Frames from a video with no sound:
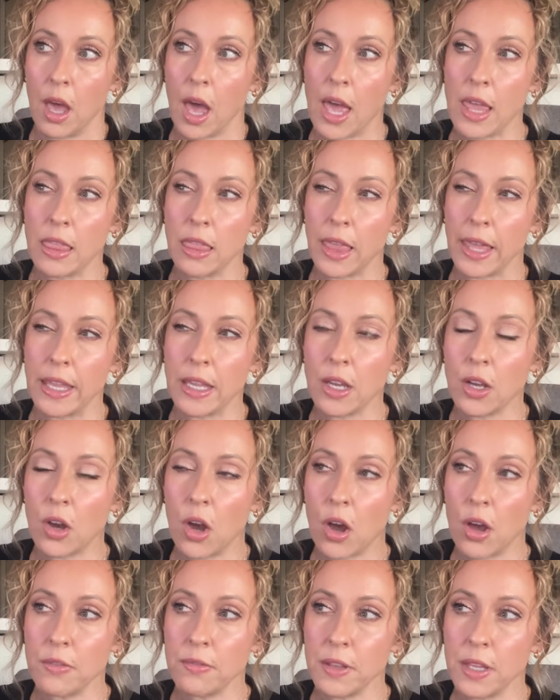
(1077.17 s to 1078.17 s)
I like a
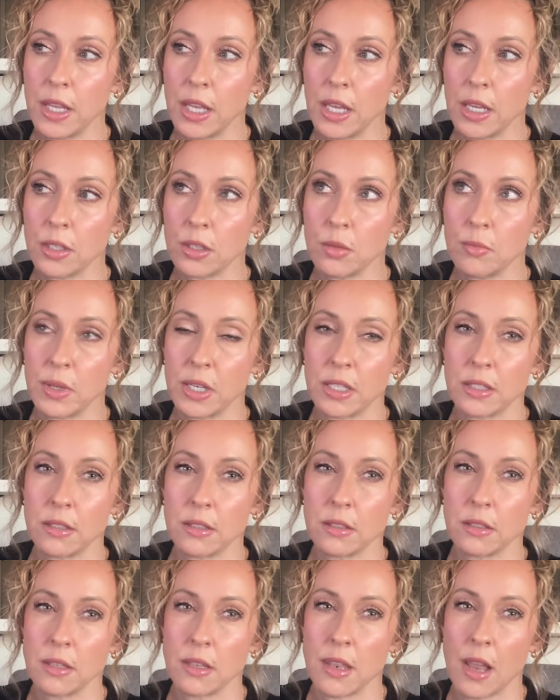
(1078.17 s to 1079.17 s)
coffee candle, but
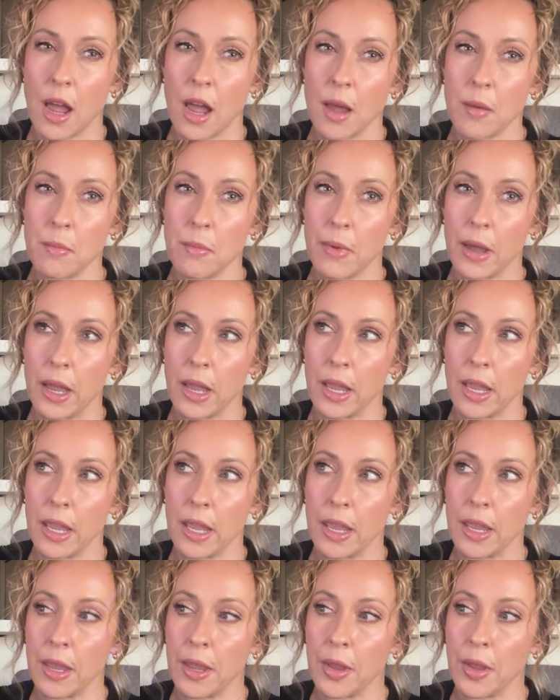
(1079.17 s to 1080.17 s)
it's not
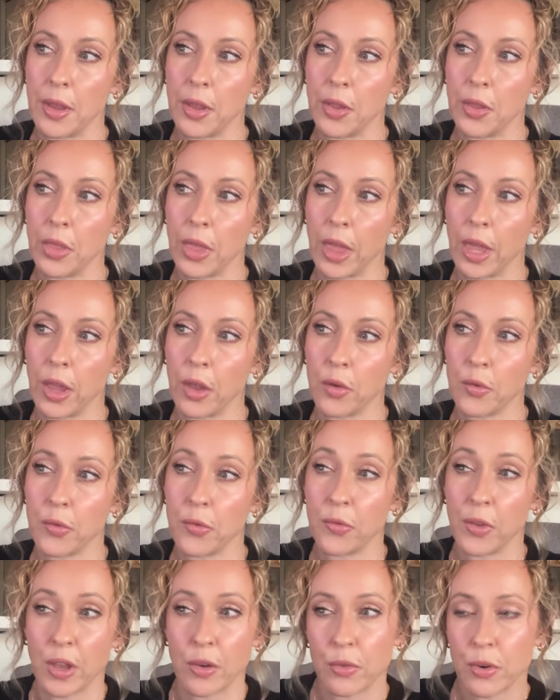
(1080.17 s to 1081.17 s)
my like
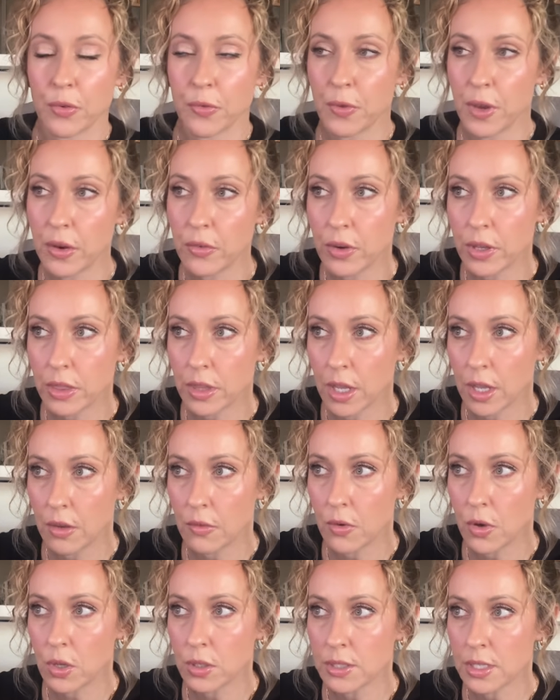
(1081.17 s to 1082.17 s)
favorite thing
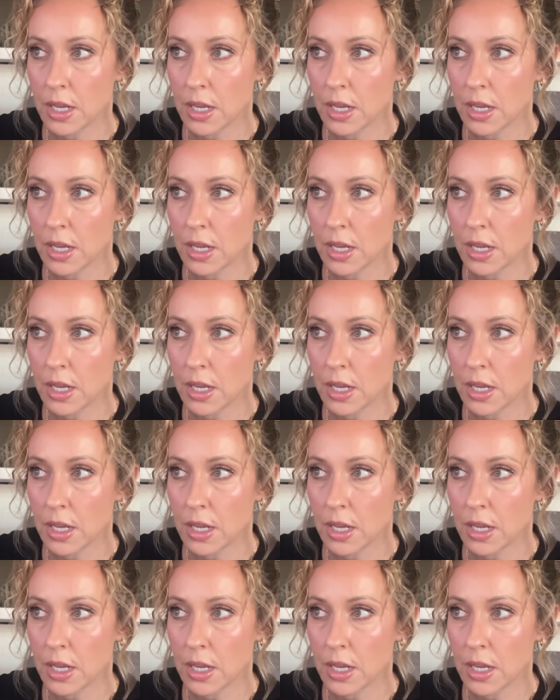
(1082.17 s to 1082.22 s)
of all